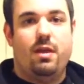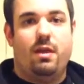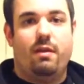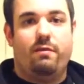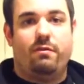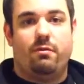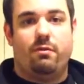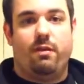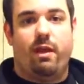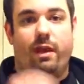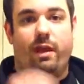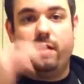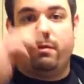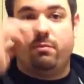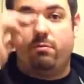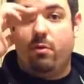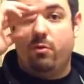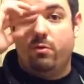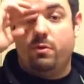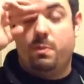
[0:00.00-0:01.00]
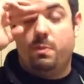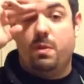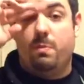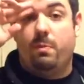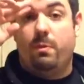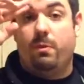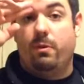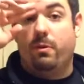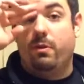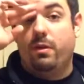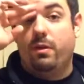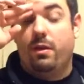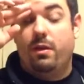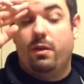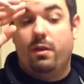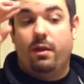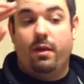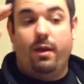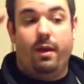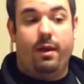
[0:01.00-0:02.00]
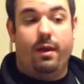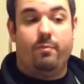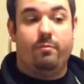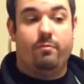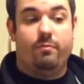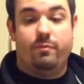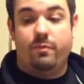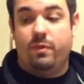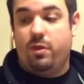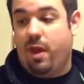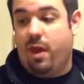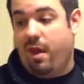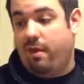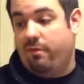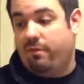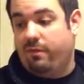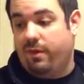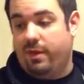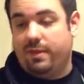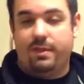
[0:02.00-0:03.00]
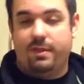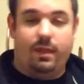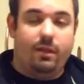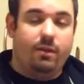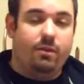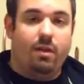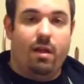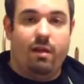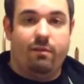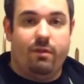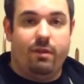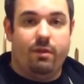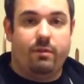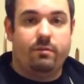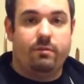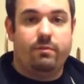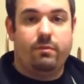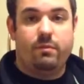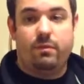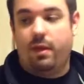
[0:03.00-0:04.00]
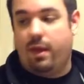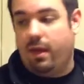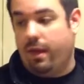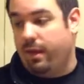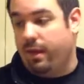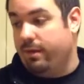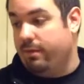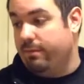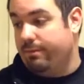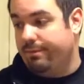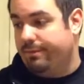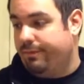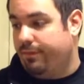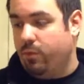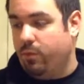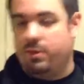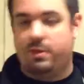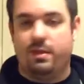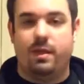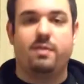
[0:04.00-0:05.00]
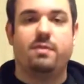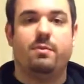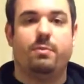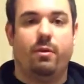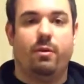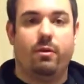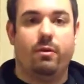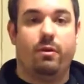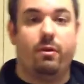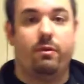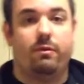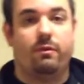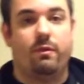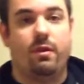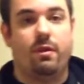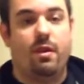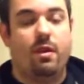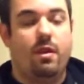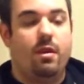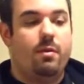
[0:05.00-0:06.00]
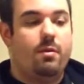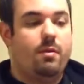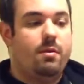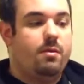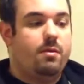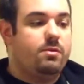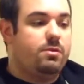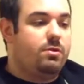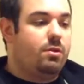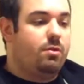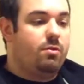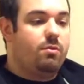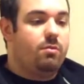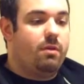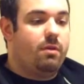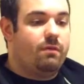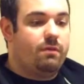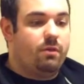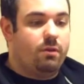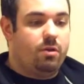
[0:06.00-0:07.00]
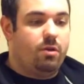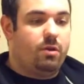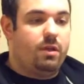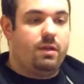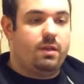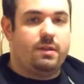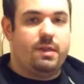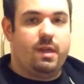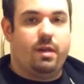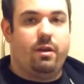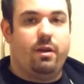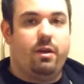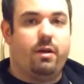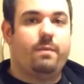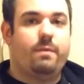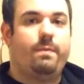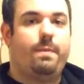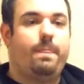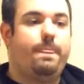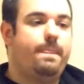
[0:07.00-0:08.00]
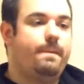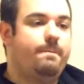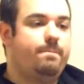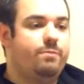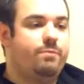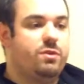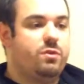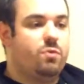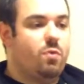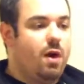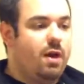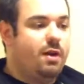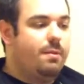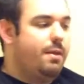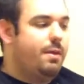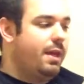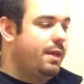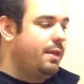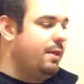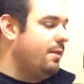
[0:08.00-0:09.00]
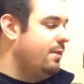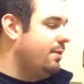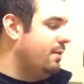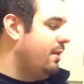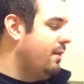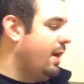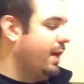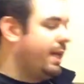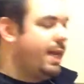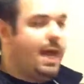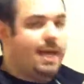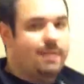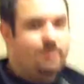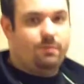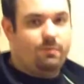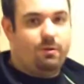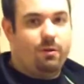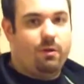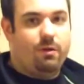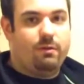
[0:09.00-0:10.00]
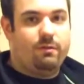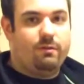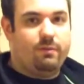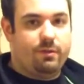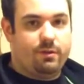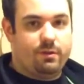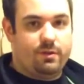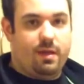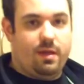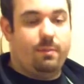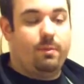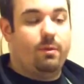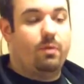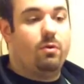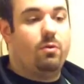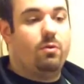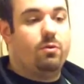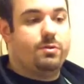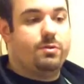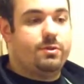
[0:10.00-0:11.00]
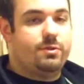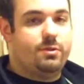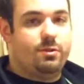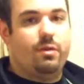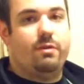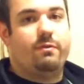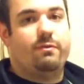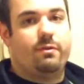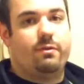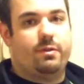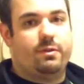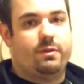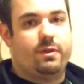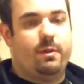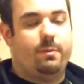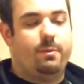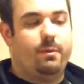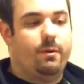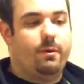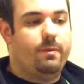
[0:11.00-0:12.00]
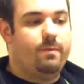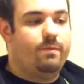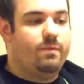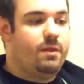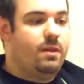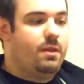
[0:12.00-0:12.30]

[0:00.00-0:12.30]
If you're like most people, you have a single oven and 4 sets of burners. So if you're cooking dinner, you want to make a casserole, for example, or dessert, for example.